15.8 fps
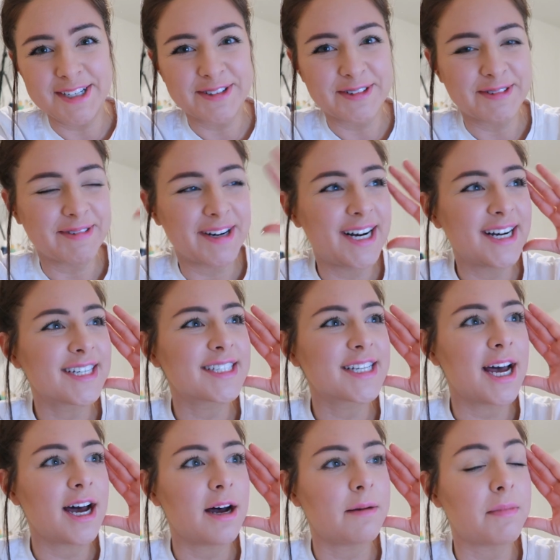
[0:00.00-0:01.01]
know what works.
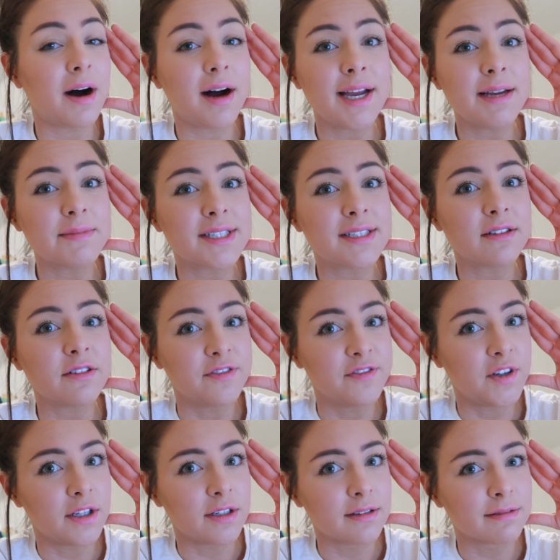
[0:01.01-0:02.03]
I am still
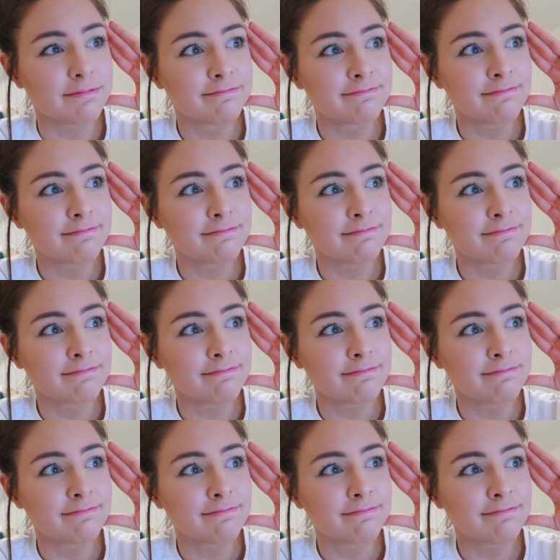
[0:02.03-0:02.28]
full